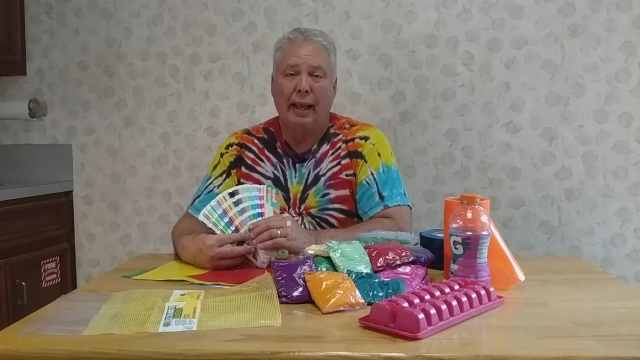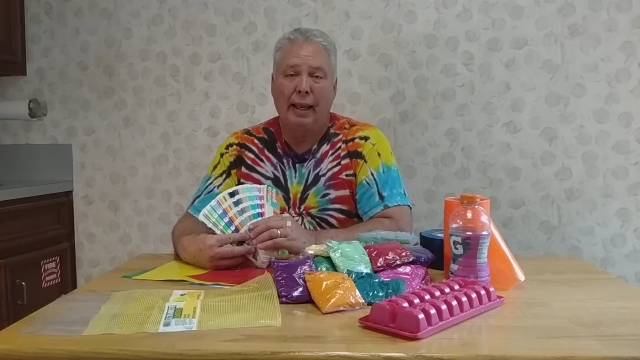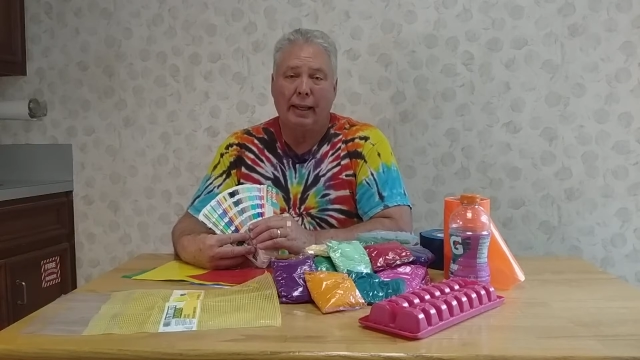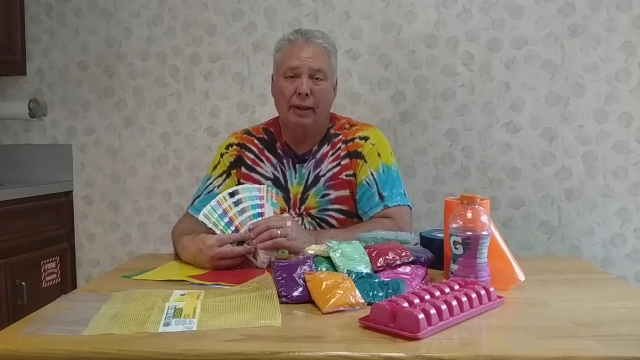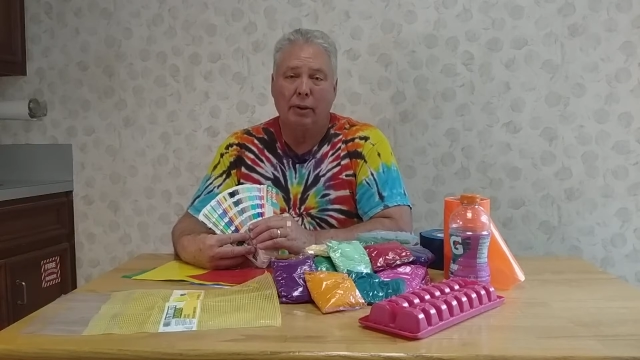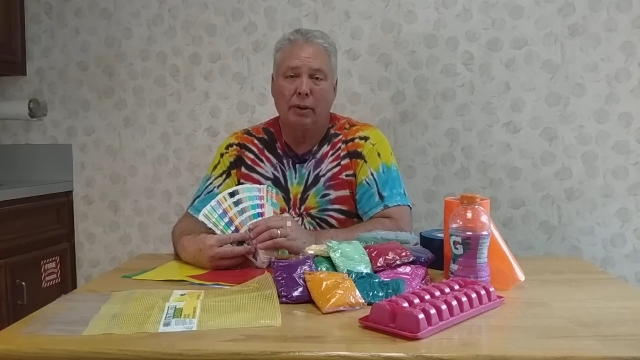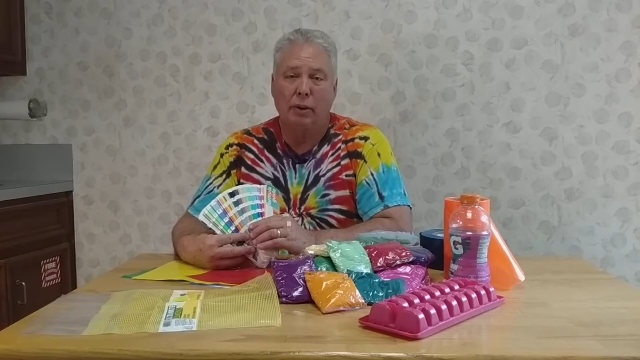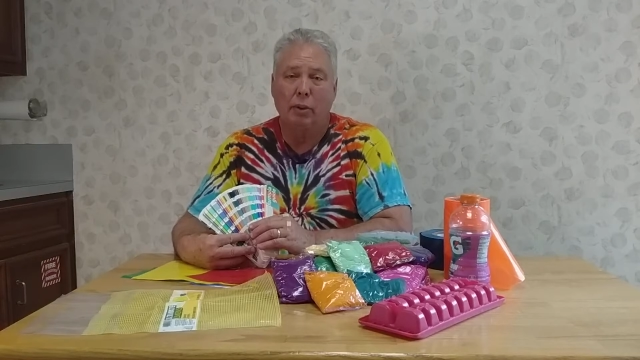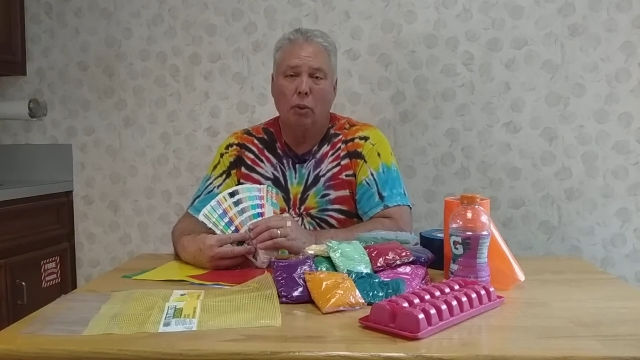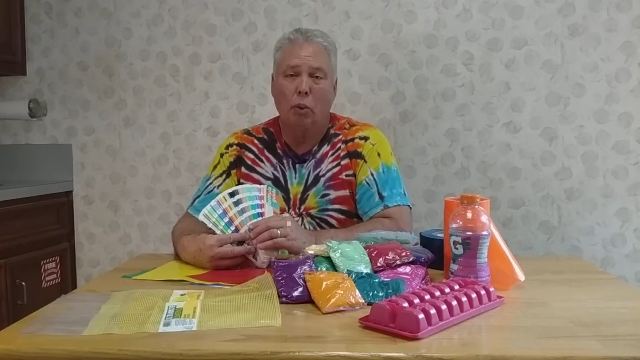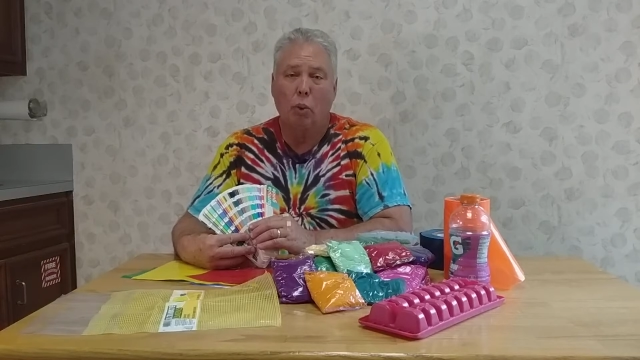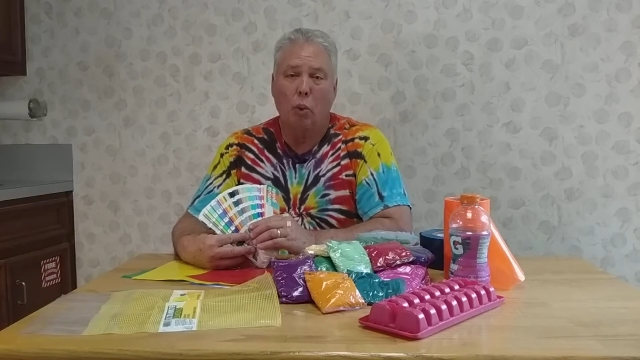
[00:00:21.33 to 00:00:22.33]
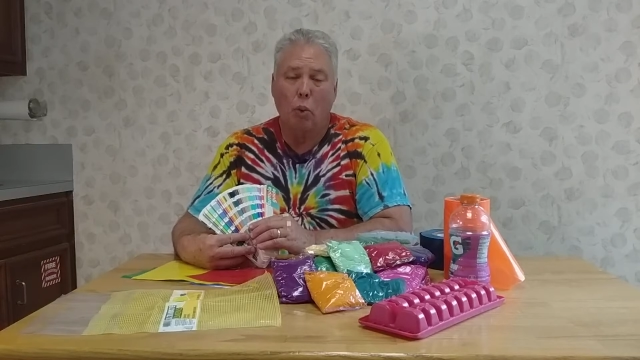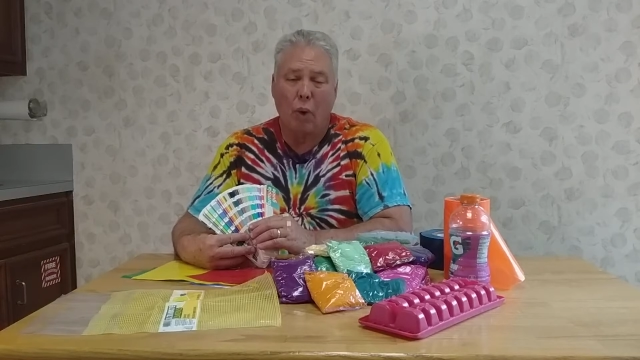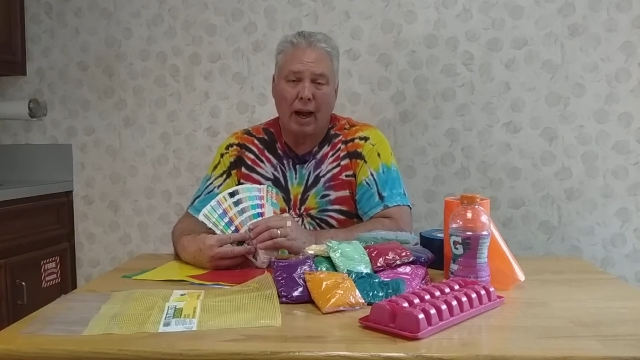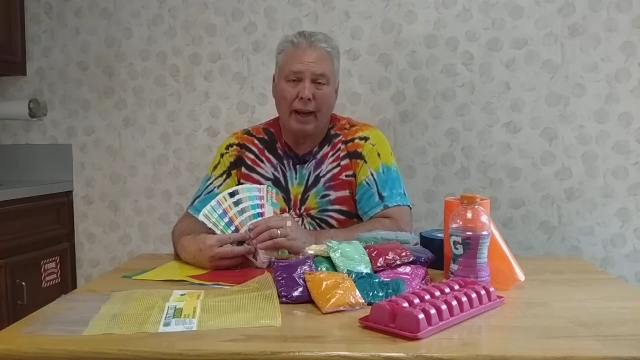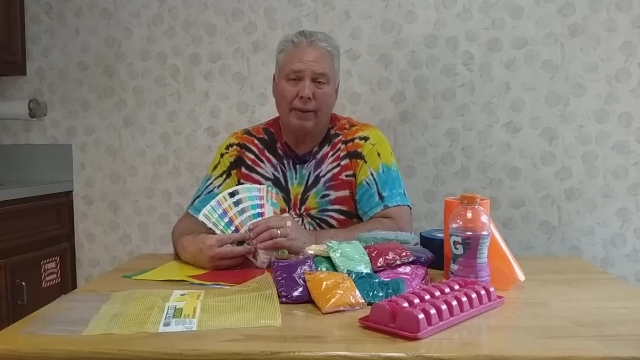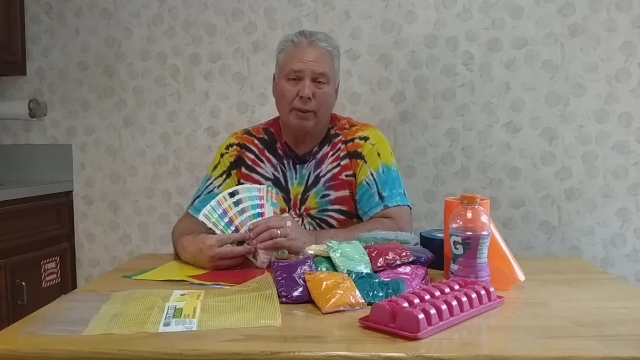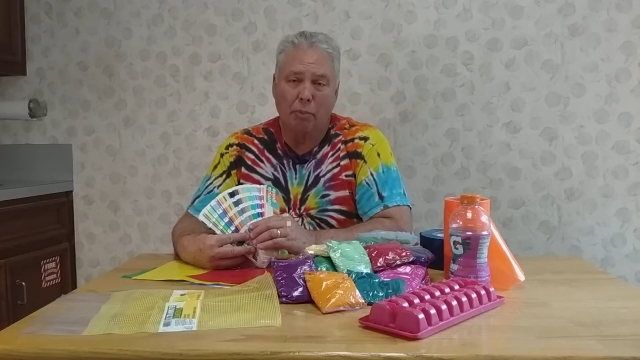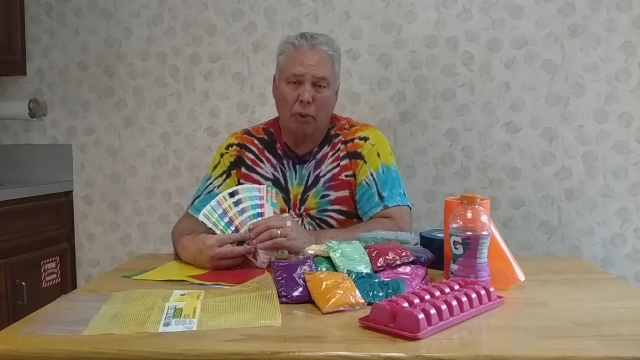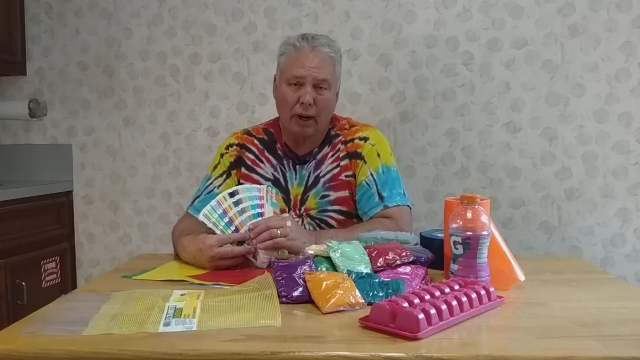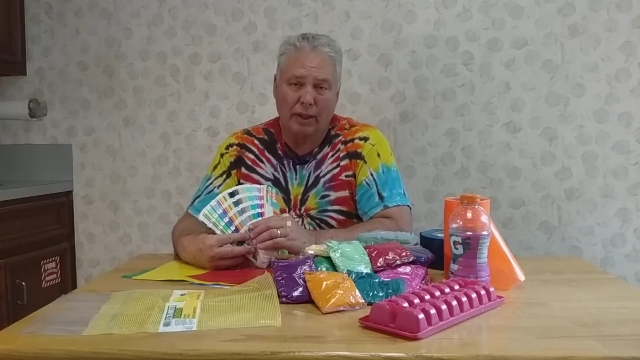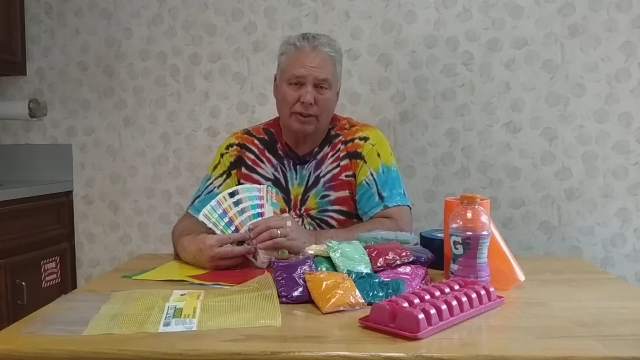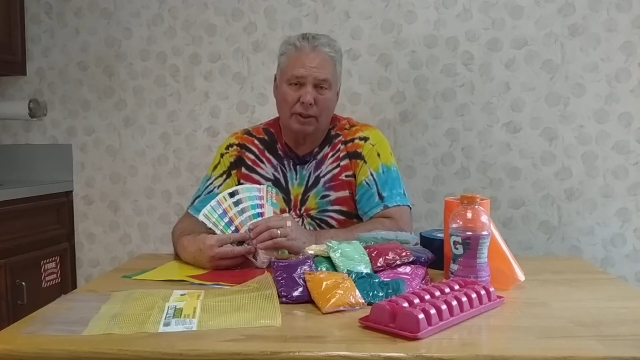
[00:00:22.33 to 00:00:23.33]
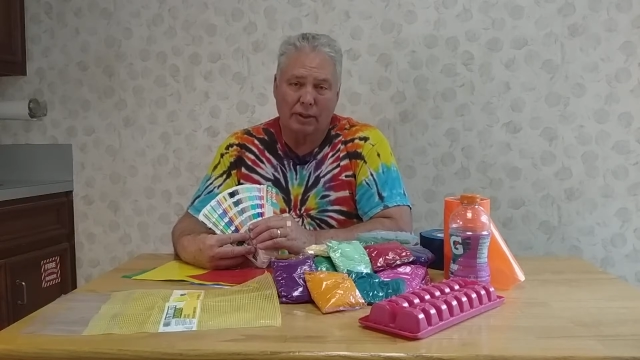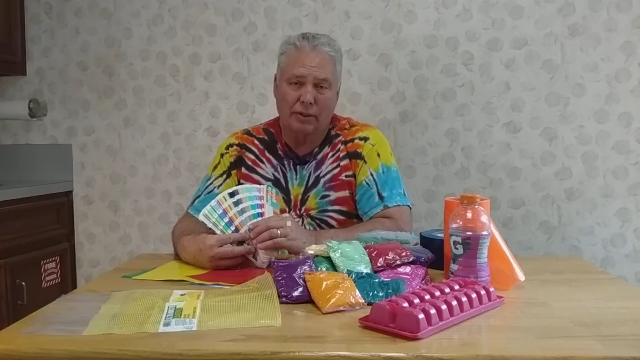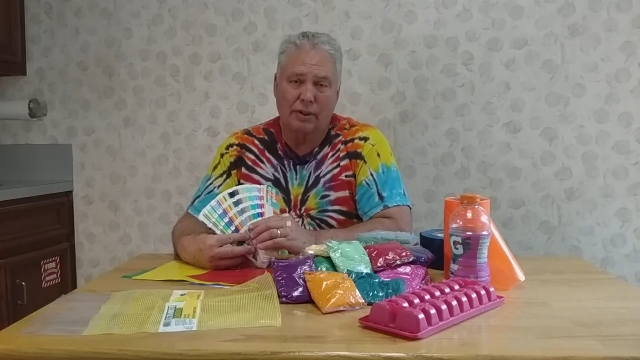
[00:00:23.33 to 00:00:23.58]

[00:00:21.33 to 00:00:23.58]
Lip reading: and why the process